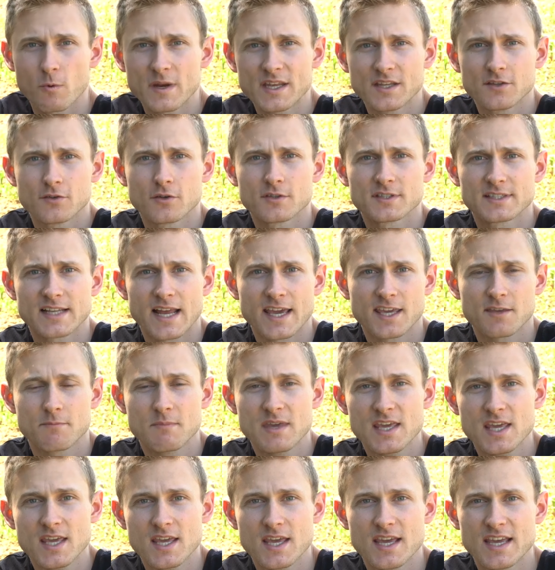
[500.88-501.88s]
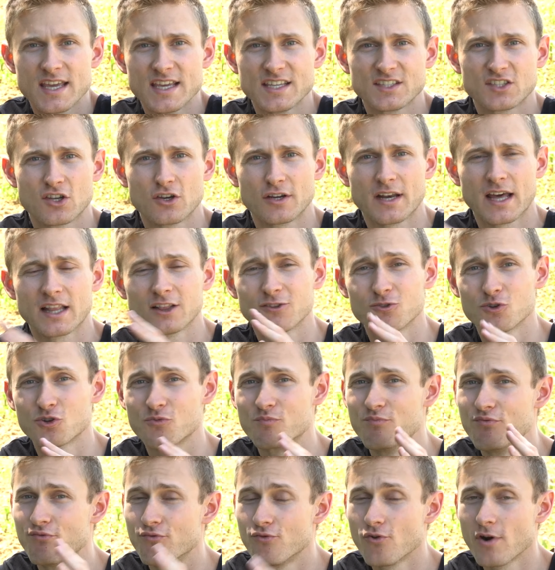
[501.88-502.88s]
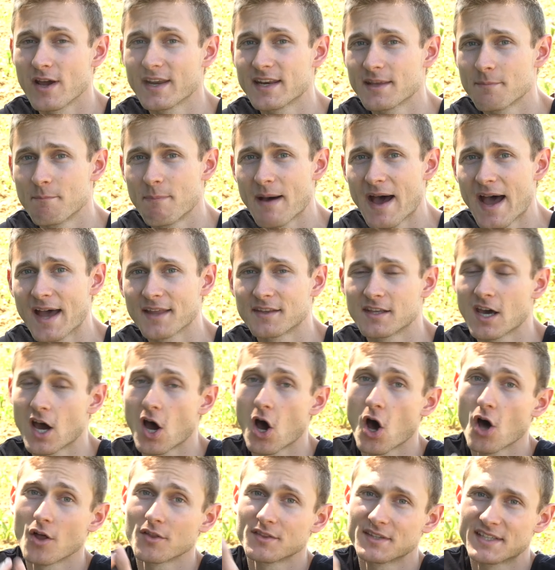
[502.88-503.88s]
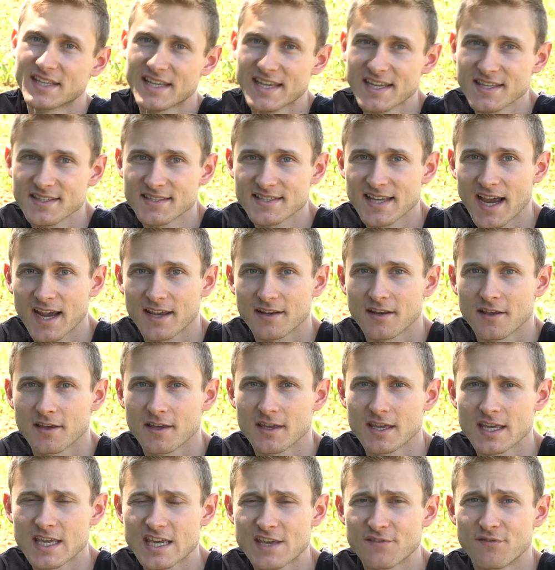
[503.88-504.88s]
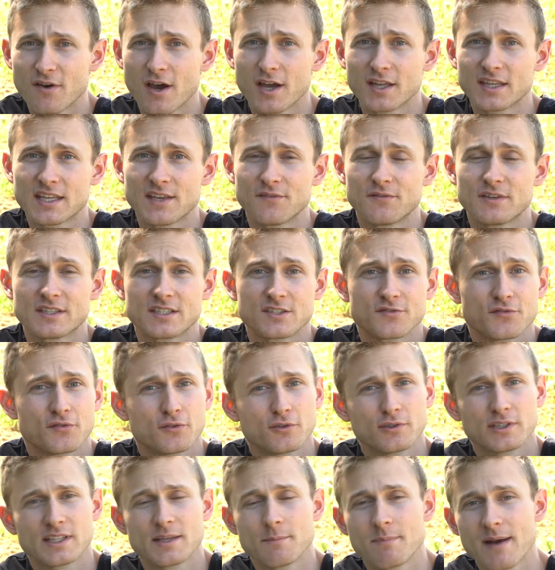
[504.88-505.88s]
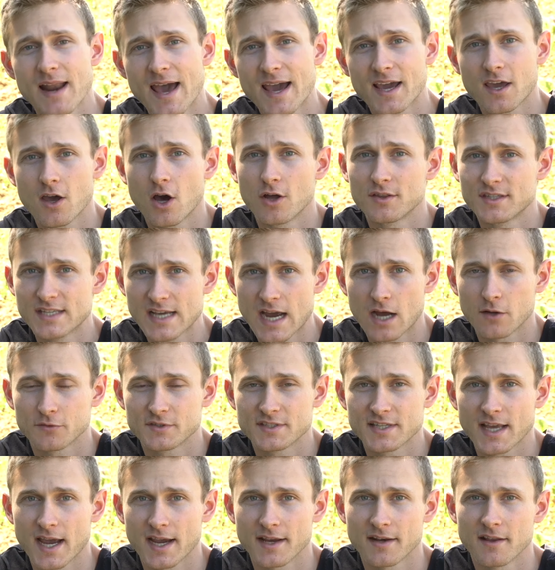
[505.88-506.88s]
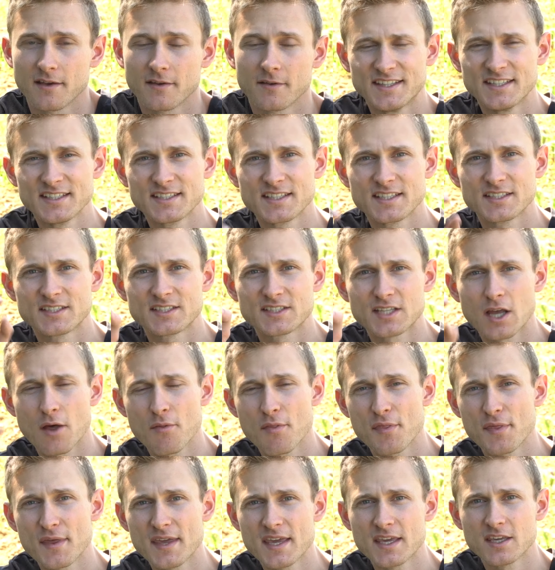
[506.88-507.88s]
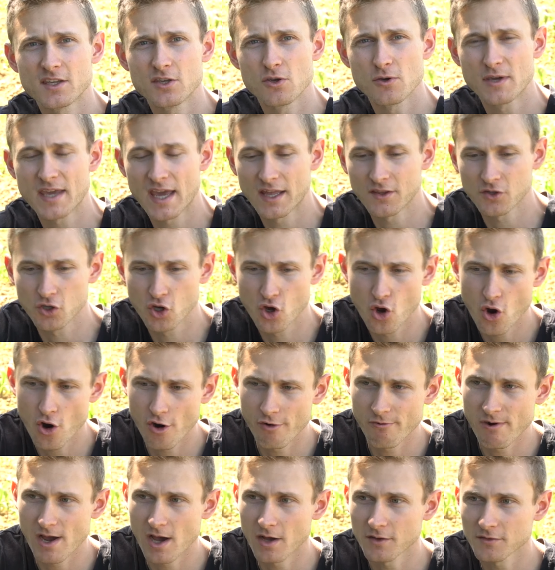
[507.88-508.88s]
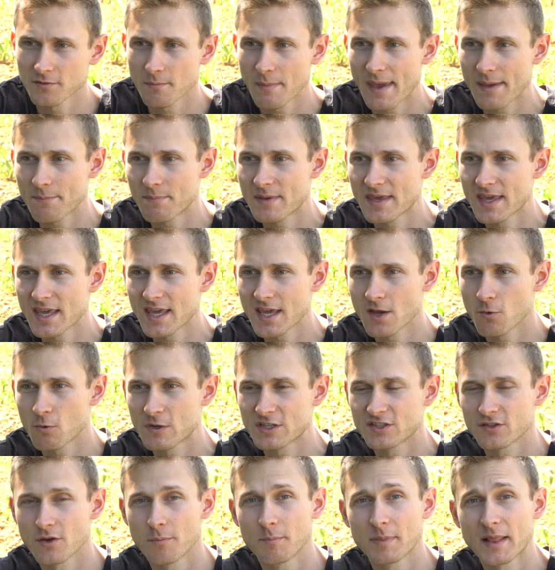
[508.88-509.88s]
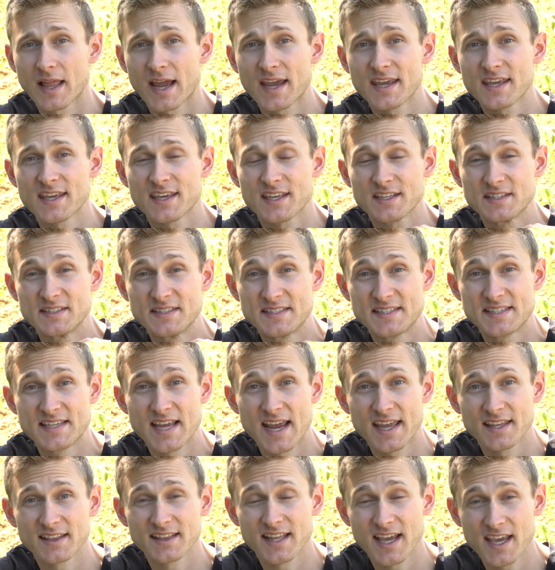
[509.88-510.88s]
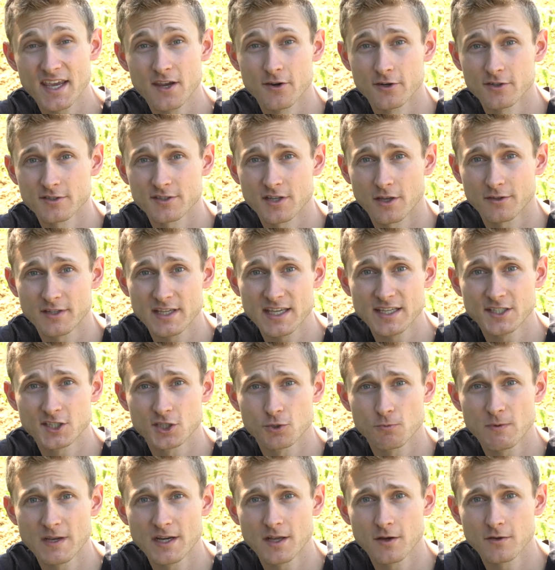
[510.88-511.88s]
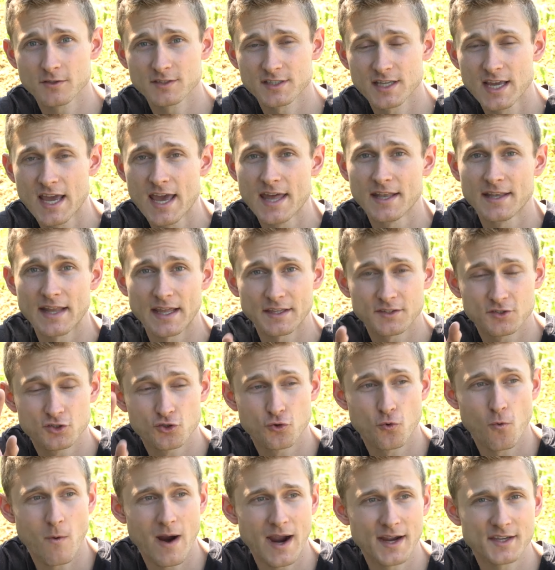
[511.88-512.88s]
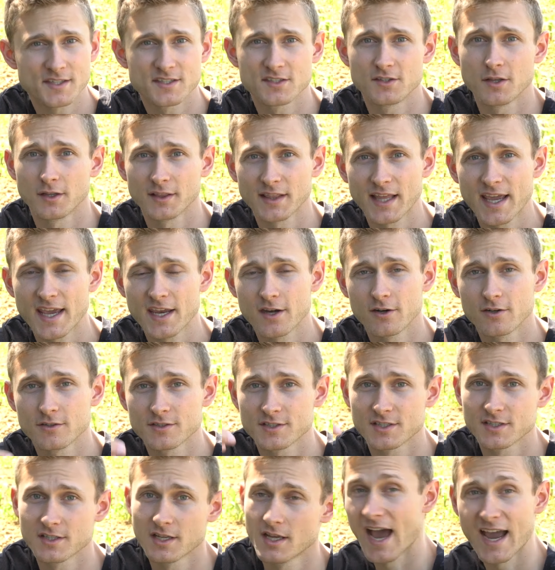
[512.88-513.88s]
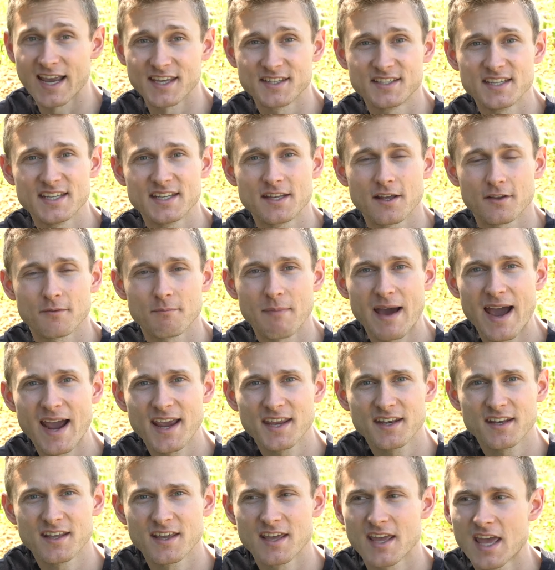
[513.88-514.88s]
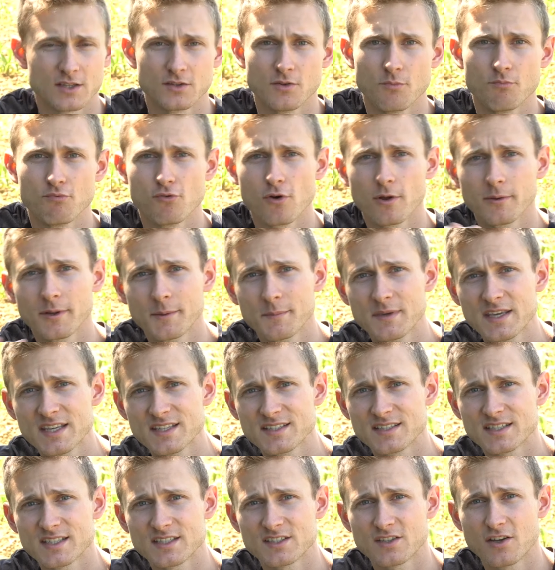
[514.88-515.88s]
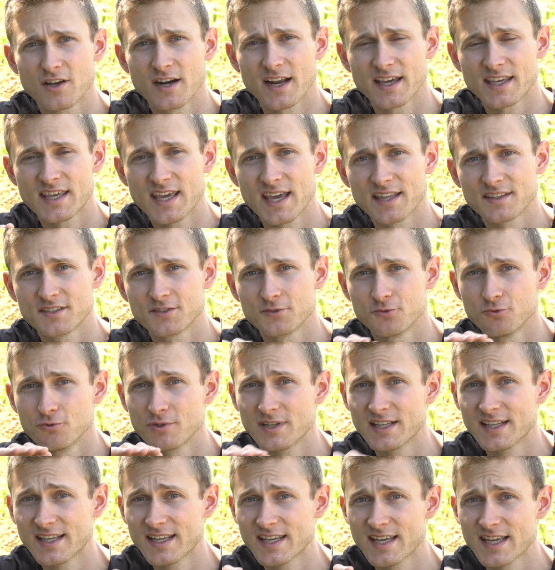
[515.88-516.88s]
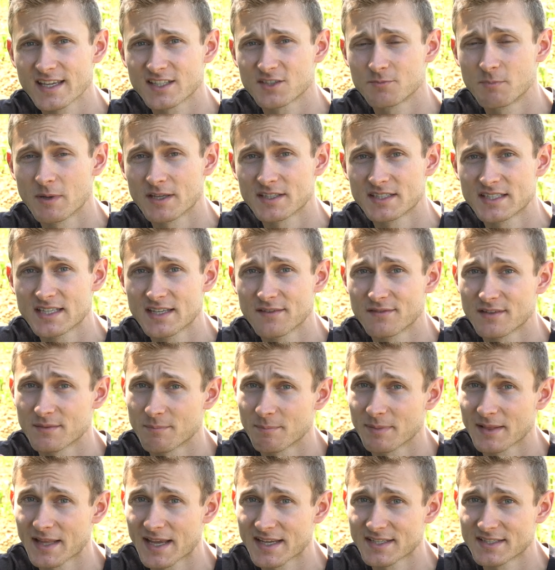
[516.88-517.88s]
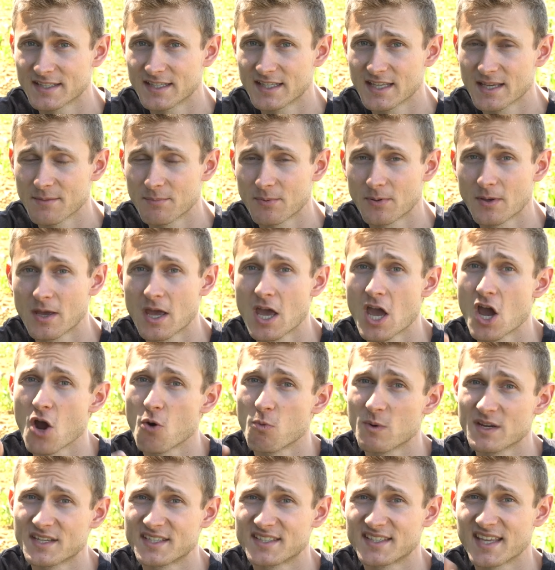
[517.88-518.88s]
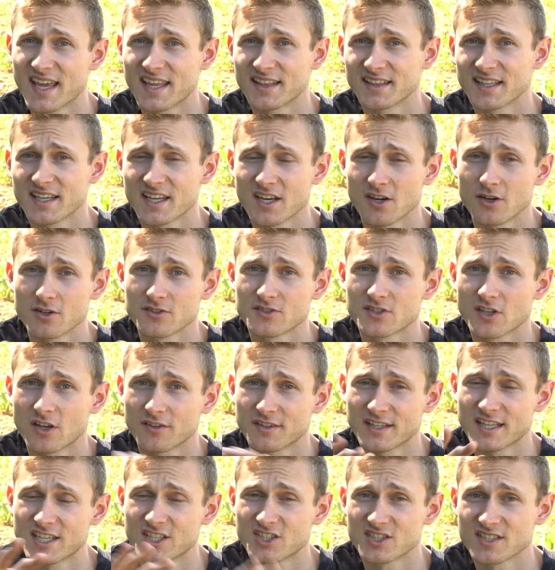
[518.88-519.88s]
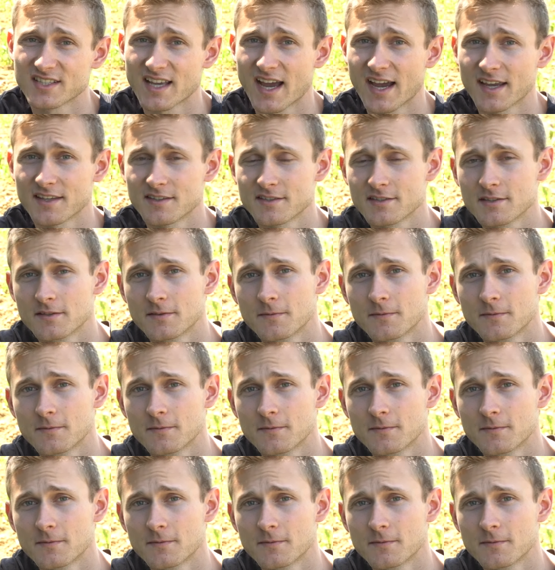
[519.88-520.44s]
windows like me, it's gonna look pretty bad on the inside, even if it's fully black on the outside. This is something you can go around maybe with applying 10 layers on each windows. That's twice the layers I did on mine. The problem is it's gonna get really expensive in plasti-dip with 10 layers on each side.